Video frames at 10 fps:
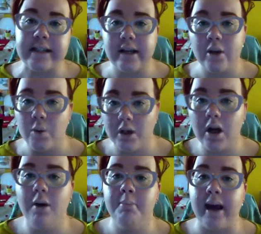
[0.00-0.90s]
he will
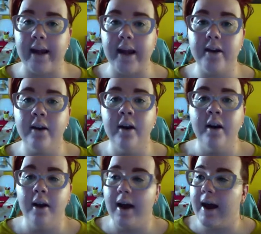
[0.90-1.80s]
come back in
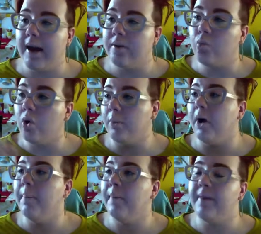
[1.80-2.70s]
and warm
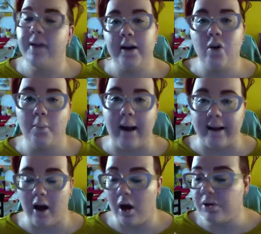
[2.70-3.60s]
up and then go
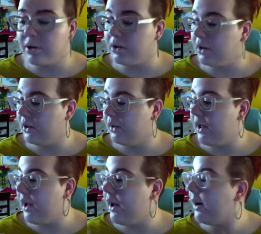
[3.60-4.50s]
back out.
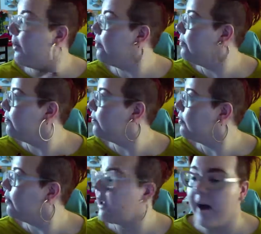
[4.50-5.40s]

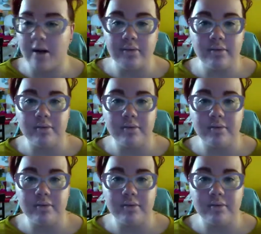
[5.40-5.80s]
But yeah,